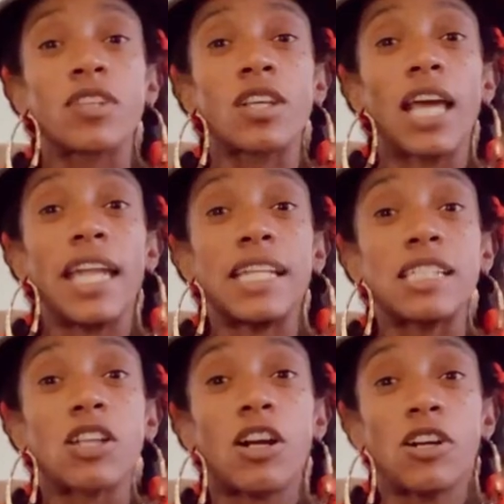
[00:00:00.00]
And in
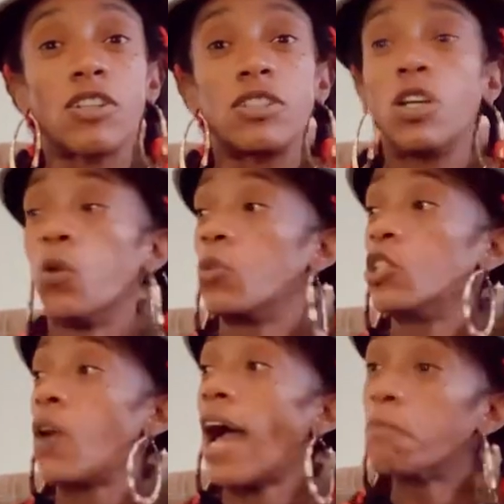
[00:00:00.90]
turn, when
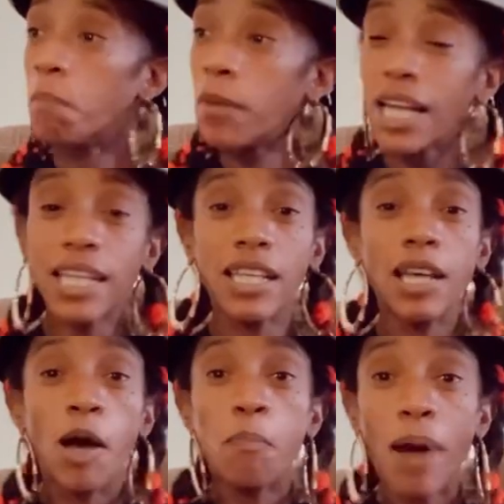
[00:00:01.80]
you have money,
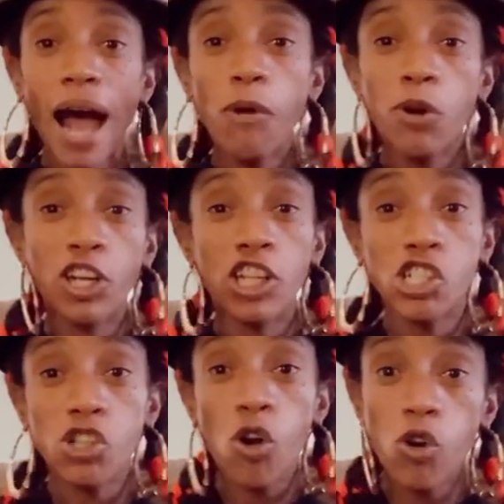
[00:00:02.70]
power and
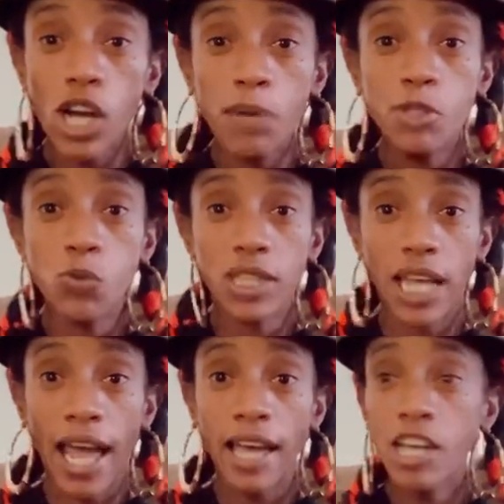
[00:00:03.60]
control comes with
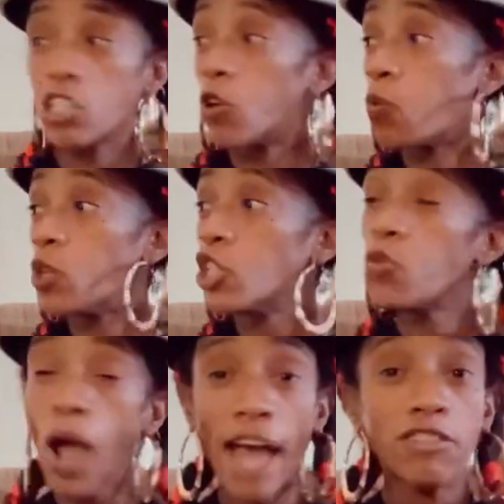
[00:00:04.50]
that. So when
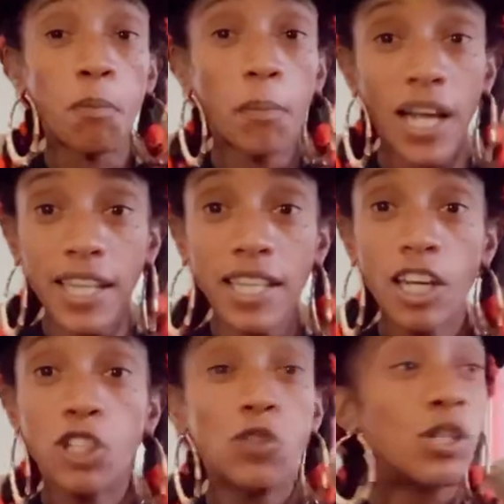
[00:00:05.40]
you have the money,
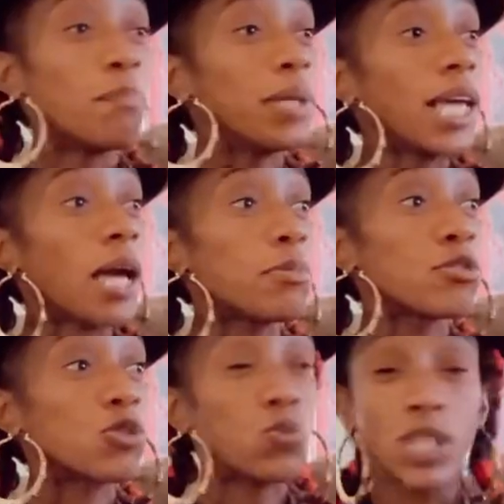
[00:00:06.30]
you can be able
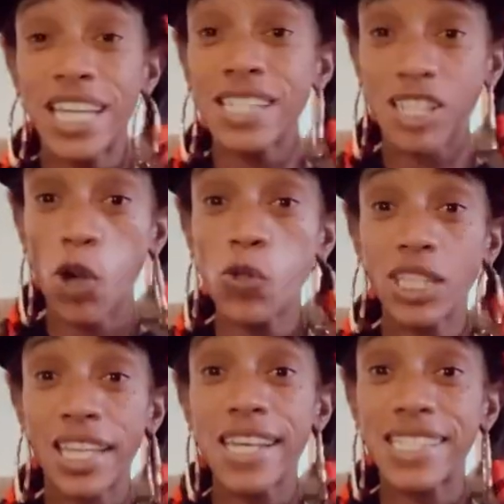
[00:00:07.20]
to get certain
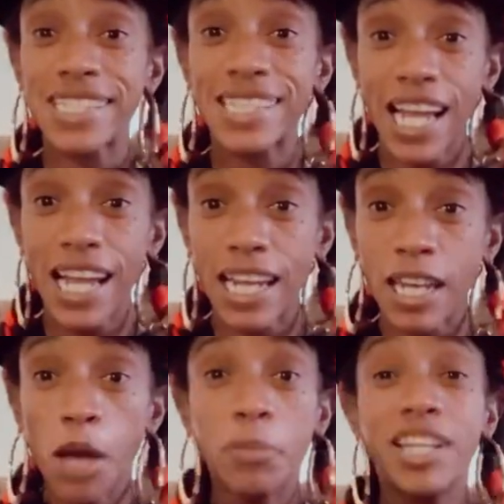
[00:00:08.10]
things done
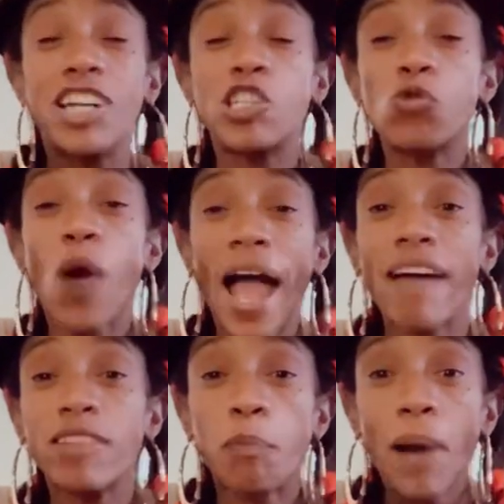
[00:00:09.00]
because you
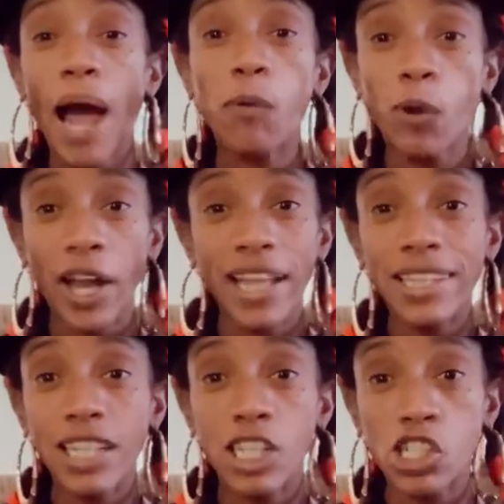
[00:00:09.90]
have the power and
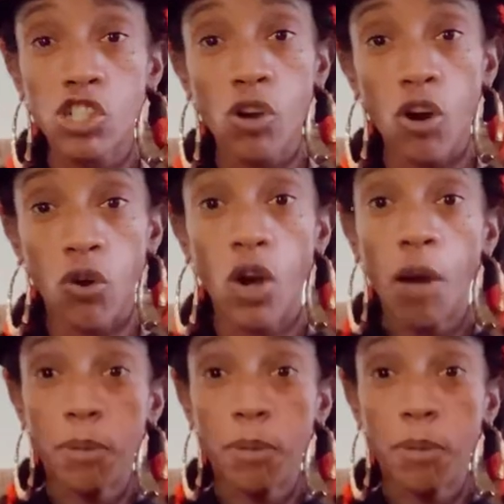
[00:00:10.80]
the control.